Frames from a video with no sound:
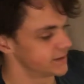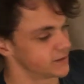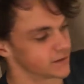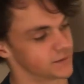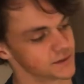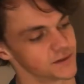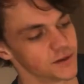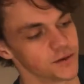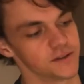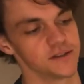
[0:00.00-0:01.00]
Look at Mr.
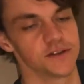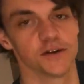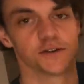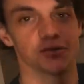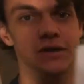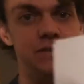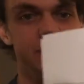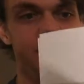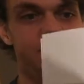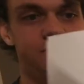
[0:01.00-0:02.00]
Nosey's nose
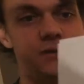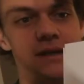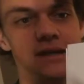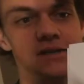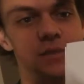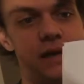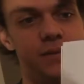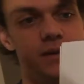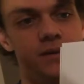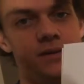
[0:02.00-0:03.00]
creeping in. He's reading his
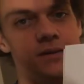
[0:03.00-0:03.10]
paper.